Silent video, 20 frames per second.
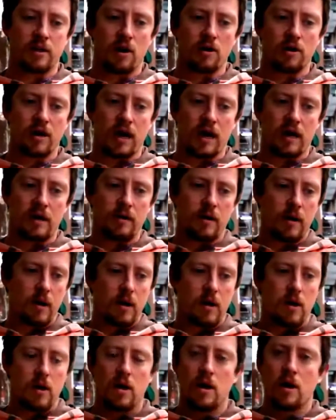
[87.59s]
okay,
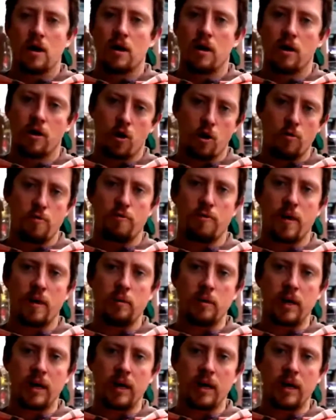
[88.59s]
a group of people